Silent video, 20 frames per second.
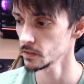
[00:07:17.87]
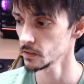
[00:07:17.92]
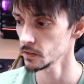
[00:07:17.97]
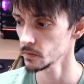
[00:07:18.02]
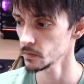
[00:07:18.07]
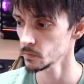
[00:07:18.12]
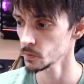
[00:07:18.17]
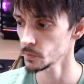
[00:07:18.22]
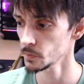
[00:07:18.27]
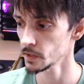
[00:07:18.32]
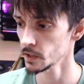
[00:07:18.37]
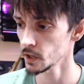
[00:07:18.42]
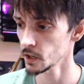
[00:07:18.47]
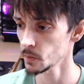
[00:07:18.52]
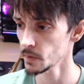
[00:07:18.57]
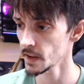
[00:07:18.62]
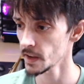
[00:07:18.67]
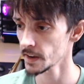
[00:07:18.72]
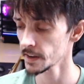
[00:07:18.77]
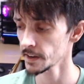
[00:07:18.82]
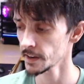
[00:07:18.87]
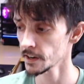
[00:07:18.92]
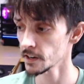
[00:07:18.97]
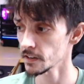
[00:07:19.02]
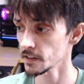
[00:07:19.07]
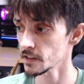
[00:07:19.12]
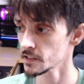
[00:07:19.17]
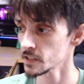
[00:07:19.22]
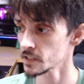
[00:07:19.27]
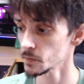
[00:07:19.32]
when we go back here to
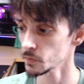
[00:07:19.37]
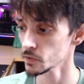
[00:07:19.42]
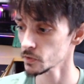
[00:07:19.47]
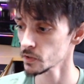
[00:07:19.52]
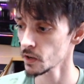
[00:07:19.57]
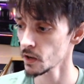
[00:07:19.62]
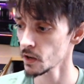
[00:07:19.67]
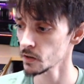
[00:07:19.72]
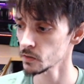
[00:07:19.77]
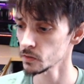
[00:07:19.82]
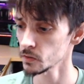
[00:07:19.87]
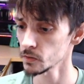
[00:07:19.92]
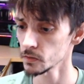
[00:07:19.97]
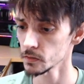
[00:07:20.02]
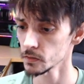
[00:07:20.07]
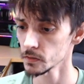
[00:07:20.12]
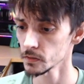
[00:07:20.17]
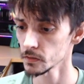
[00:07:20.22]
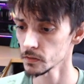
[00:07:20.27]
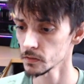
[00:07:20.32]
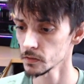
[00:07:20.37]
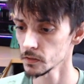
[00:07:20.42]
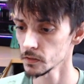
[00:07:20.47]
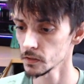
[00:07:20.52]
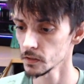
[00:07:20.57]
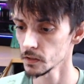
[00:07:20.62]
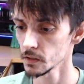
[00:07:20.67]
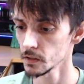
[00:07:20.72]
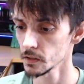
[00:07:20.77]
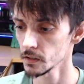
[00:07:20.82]
the simple toggle,
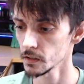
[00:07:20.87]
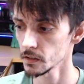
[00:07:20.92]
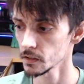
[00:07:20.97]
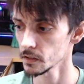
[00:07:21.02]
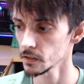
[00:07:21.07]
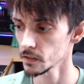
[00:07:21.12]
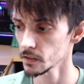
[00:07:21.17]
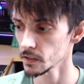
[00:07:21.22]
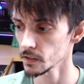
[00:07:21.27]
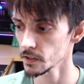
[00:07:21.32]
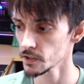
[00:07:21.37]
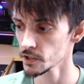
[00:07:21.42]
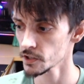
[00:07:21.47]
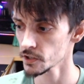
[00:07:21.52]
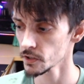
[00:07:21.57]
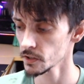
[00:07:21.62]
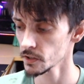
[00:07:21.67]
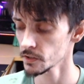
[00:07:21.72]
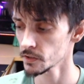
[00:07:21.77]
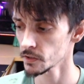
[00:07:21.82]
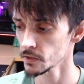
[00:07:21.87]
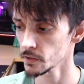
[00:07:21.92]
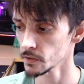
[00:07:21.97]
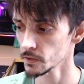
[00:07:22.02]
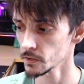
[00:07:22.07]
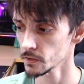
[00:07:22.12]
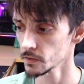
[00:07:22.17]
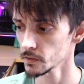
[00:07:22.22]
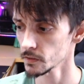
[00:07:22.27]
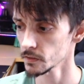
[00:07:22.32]
should
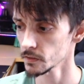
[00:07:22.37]
do